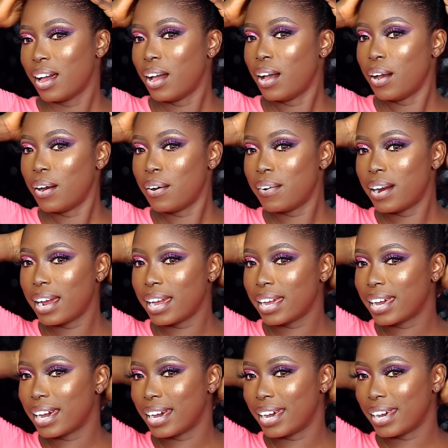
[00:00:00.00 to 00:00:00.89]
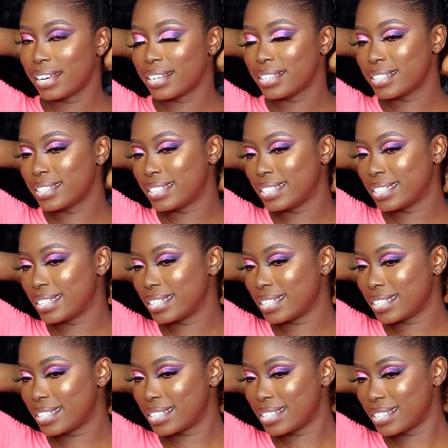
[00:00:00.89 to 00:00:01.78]
Alright guys,
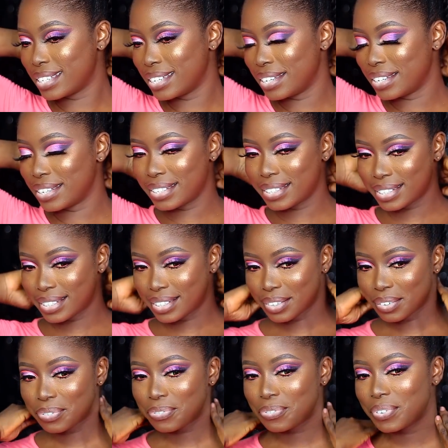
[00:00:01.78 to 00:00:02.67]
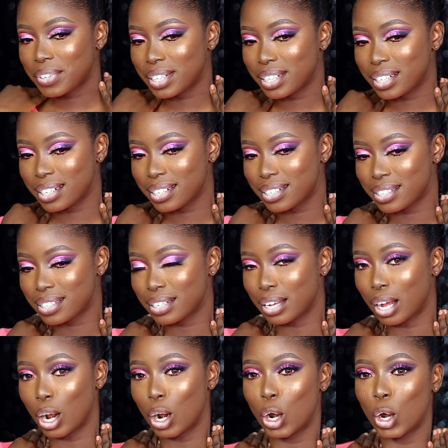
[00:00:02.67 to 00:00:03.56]
this is the finished
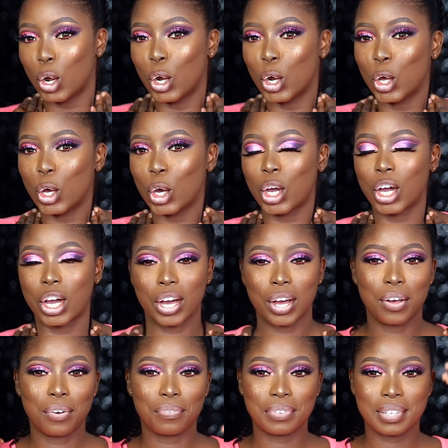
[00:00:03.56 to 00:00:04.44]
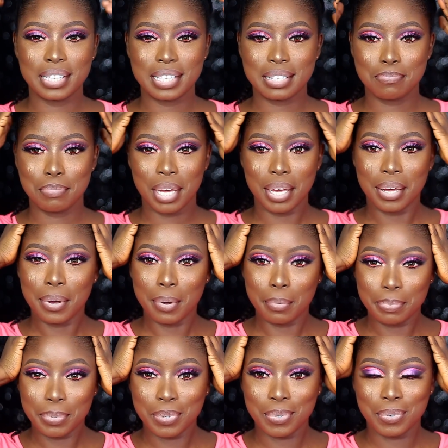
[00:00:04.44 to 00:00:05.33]
look of this
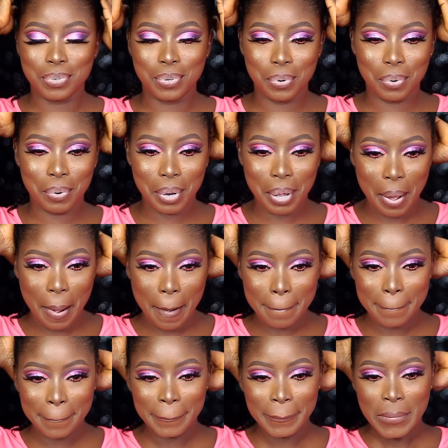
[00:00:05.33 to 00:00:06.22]
makeup tutorial.